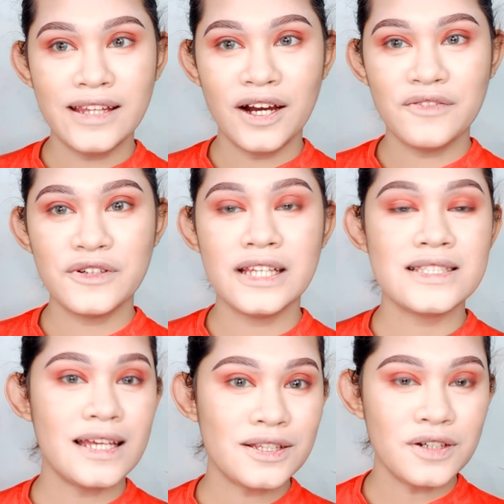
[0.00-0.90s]
now for the
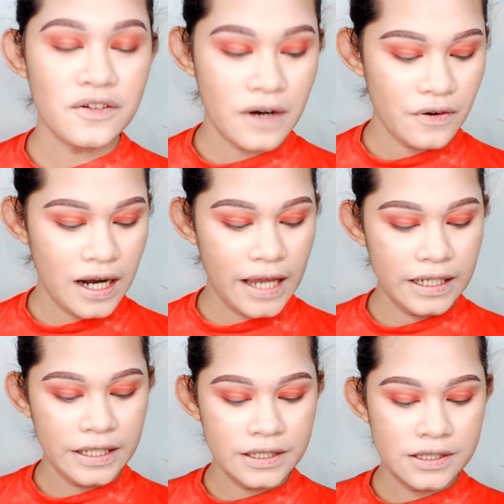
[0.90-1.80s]
center of our
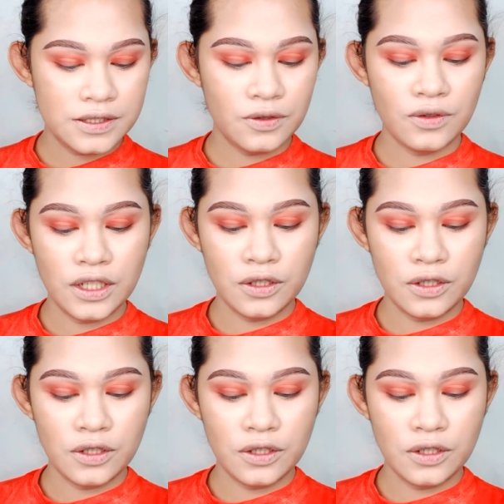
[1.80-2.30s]
eyelids, kukunin